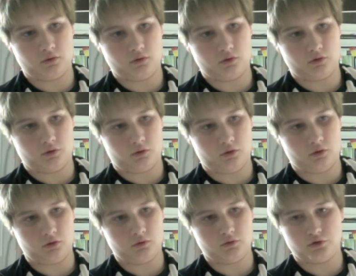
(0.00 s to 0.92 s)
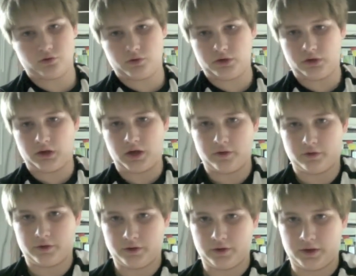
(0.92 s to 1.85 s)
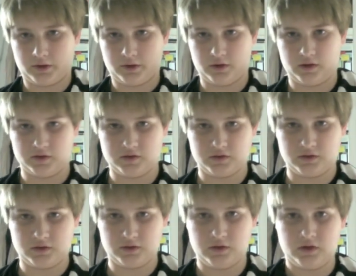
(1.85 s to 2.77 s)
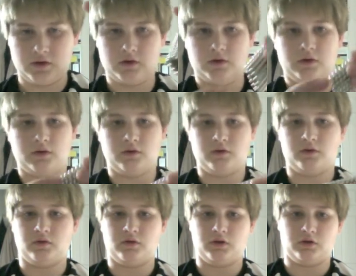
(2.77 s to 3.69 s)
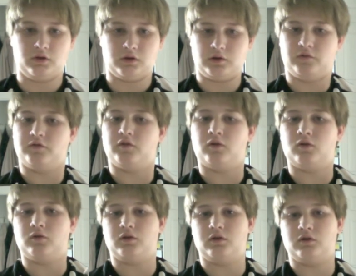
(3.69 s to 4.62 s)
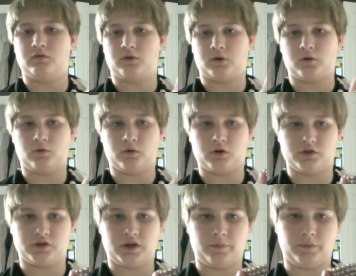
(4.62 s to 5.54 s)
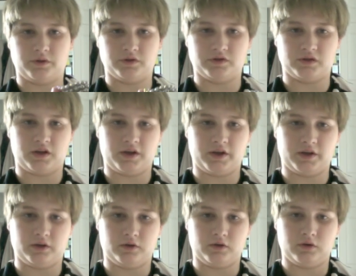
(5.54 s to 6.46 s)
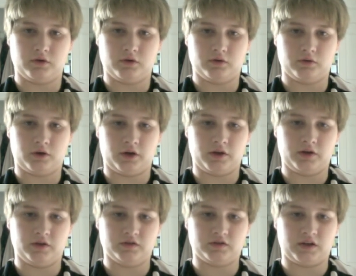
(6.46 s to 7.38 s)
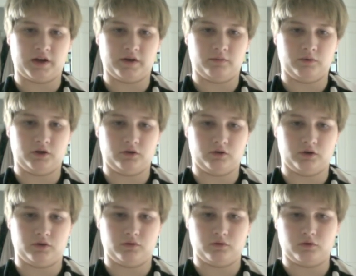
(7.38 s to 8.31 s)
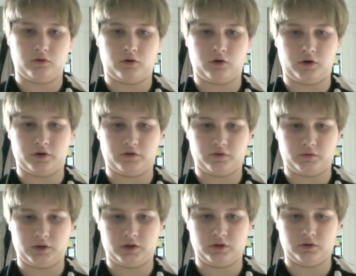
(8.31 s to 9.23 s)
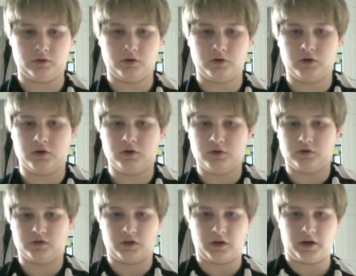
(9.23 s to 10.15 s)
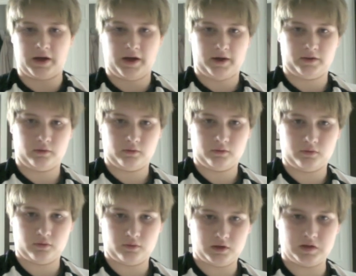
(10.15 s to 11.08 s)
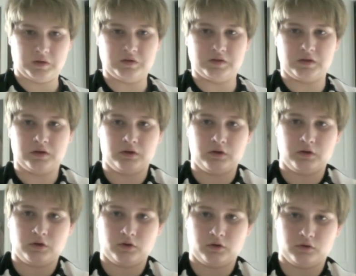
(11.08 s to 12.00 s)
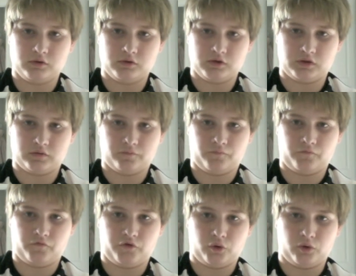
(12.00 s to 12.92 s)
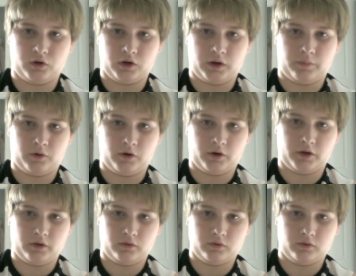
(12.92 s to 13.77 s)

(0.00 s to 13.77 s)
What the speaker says: it'll join together there like this. And then you can fold the corners up inside, not inside, but you know, onto it. So you had this, just fold it up on it